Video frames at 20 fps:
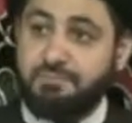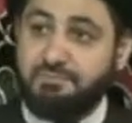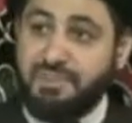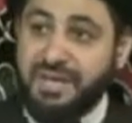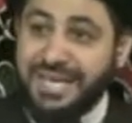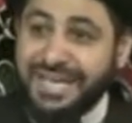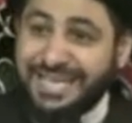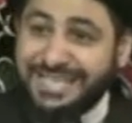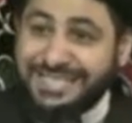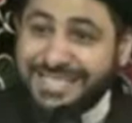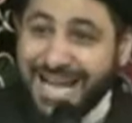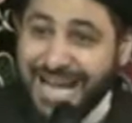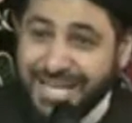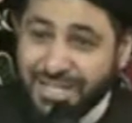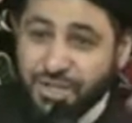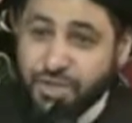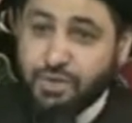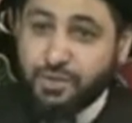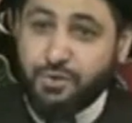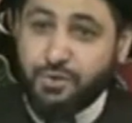Being
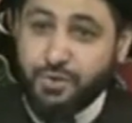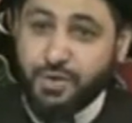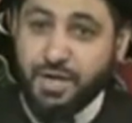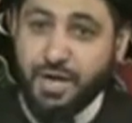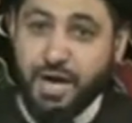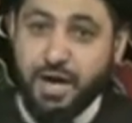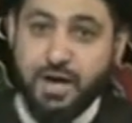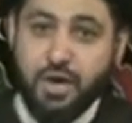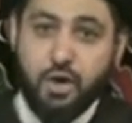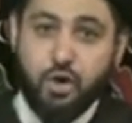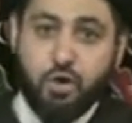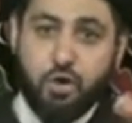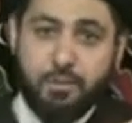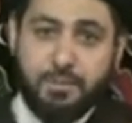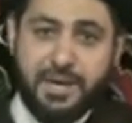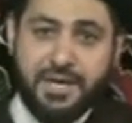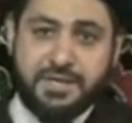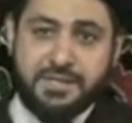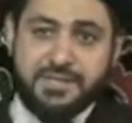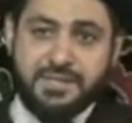attached to dunya.
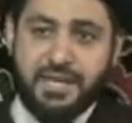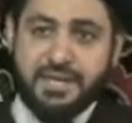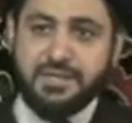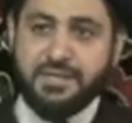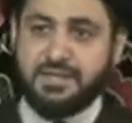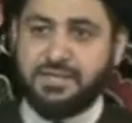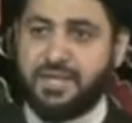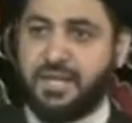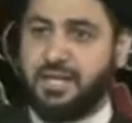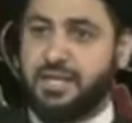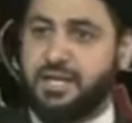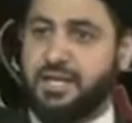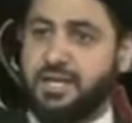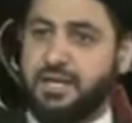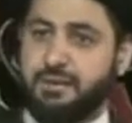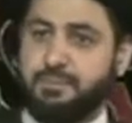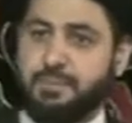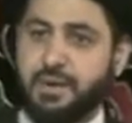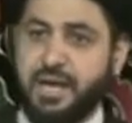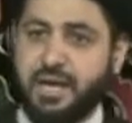Umar are telling
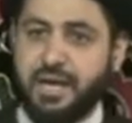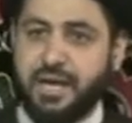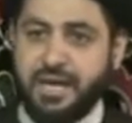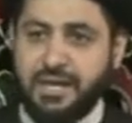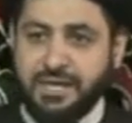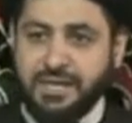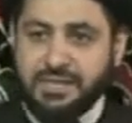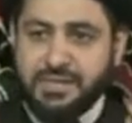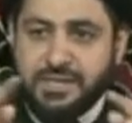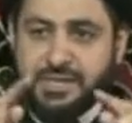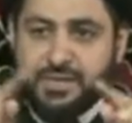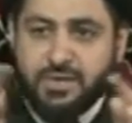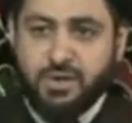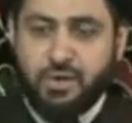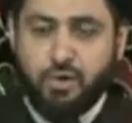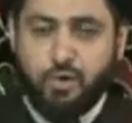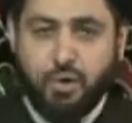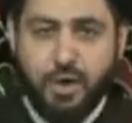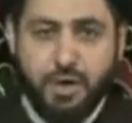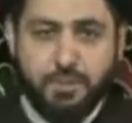him, and he says, you
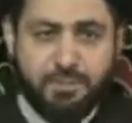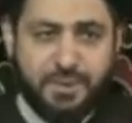know,